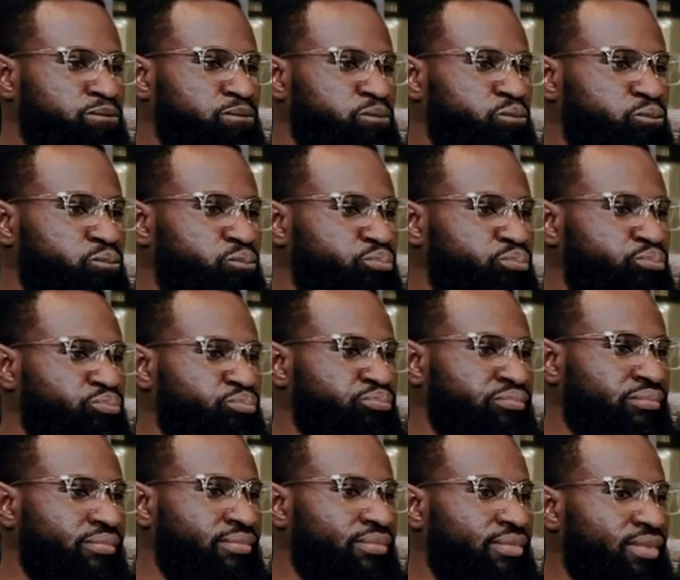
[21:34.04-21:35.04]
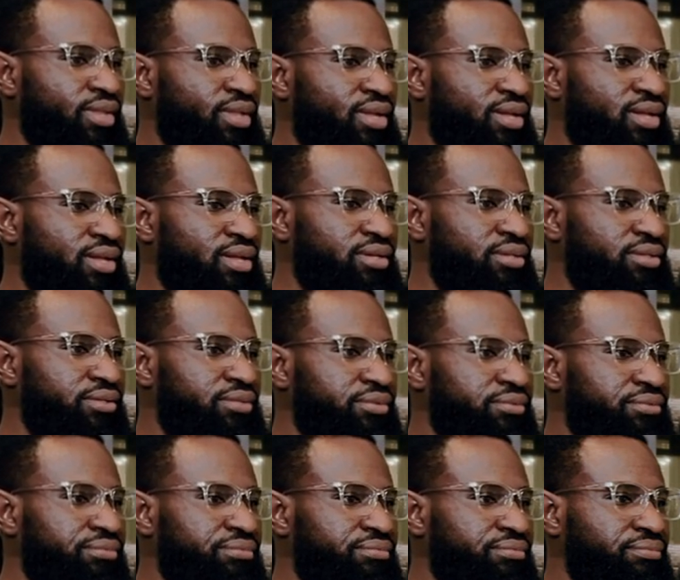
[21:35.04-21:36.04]

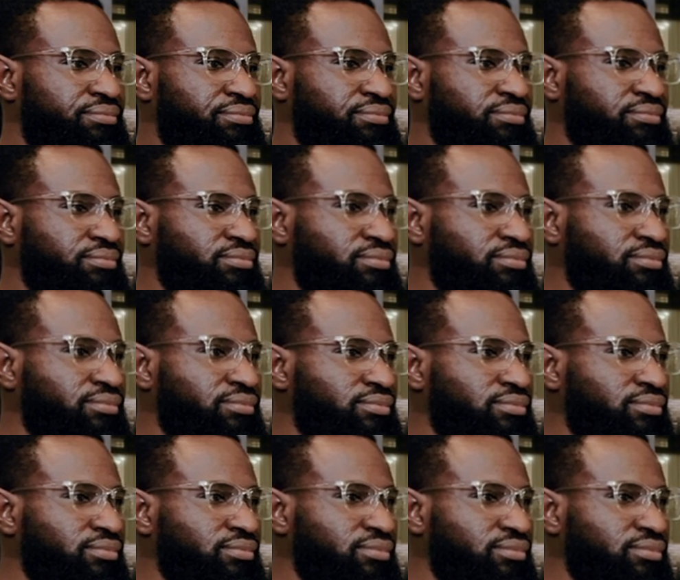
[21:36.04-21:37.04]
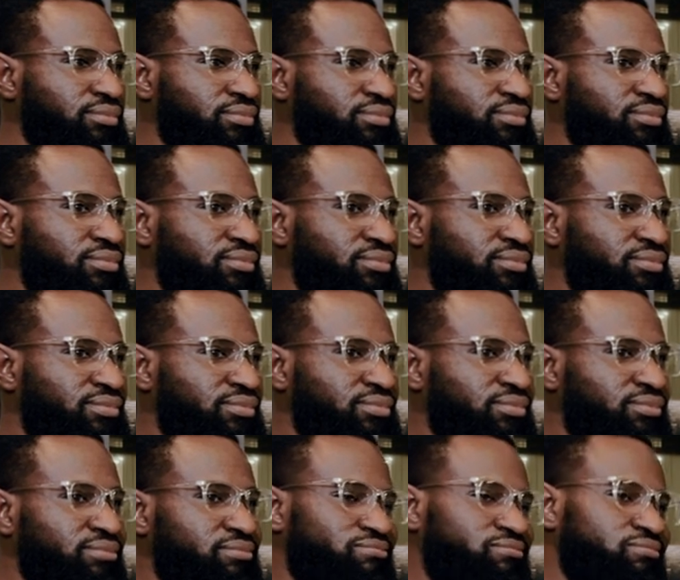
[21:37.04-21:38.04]

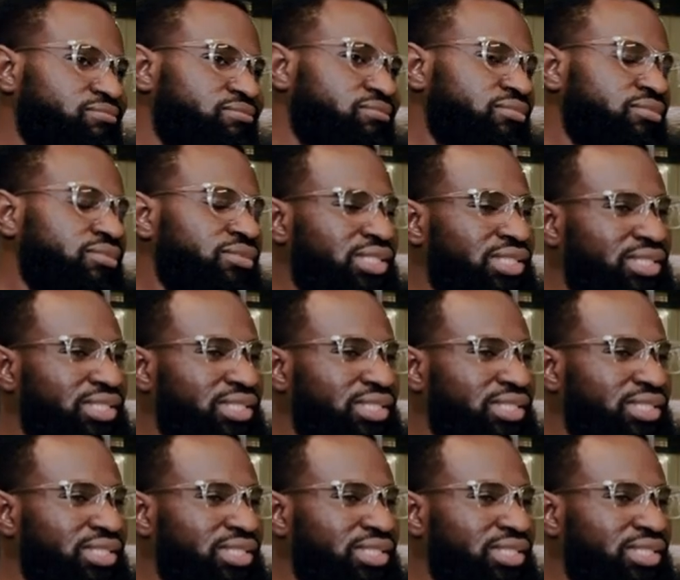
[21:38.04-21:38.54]
[no speech]